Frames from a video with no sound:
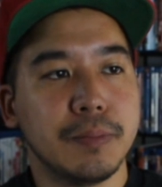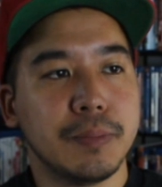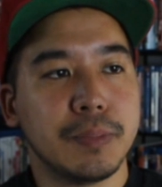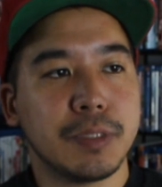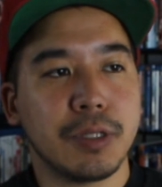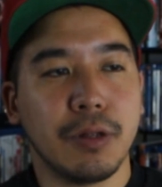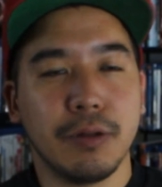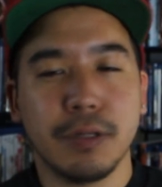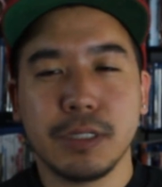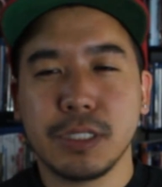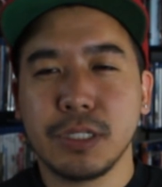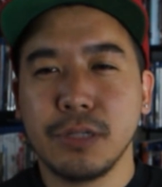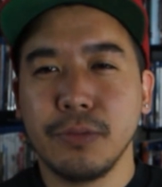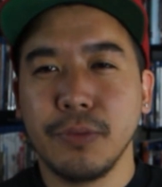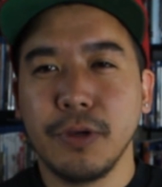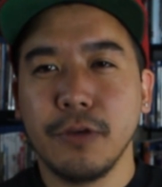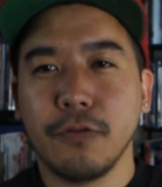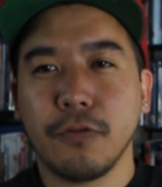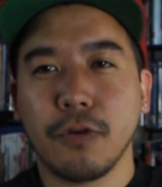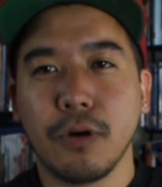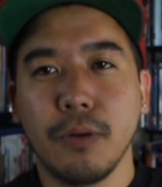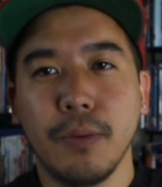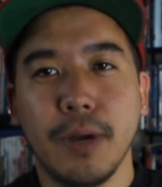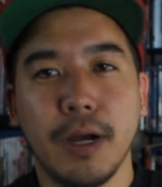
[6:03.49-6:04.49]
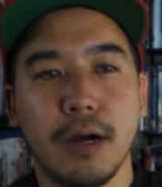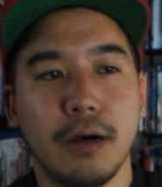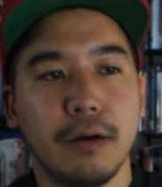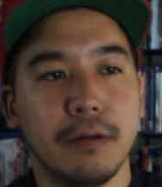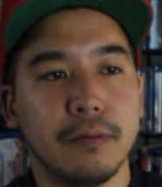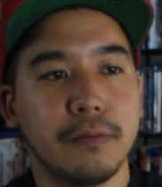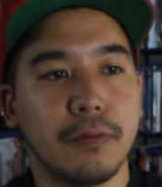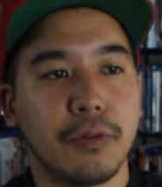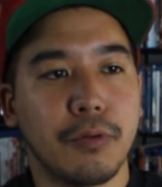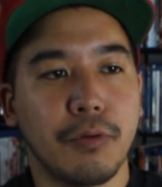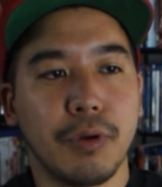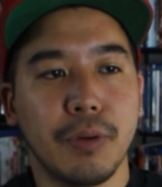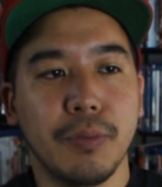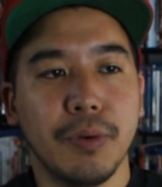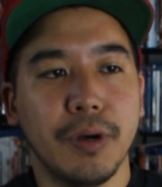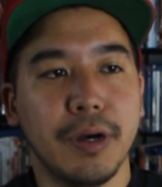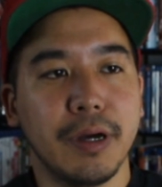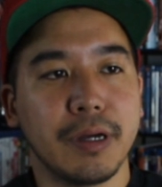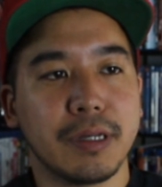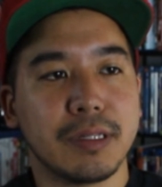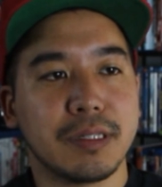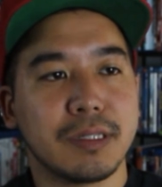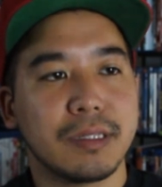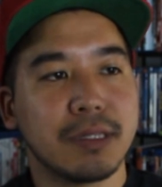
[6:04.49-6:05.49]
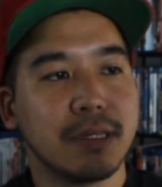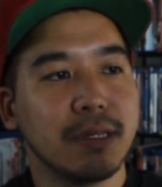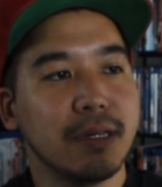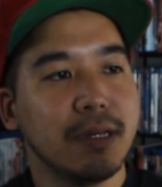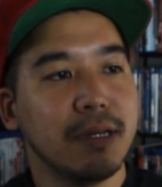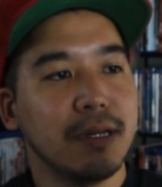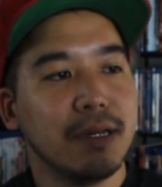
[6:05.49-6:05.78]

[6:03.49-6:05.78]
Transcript: Sold this to me for about $3.